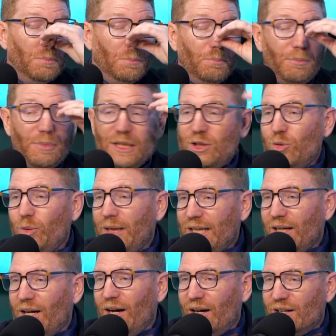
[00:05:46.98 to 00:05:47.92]
between
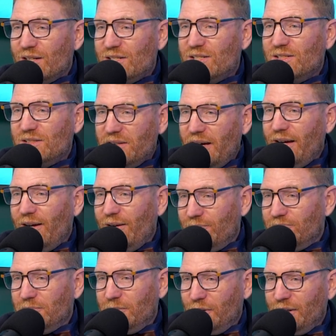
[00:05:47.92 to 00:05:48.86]
us,
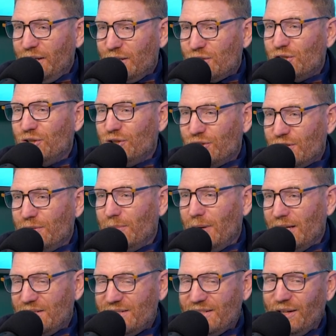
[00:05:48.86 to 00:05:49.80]
listeners, and
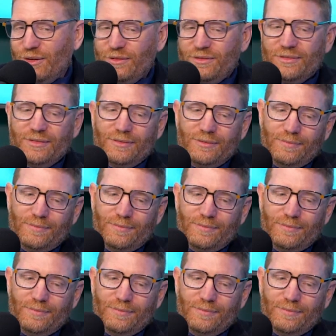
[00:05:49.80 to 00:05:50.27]
myself,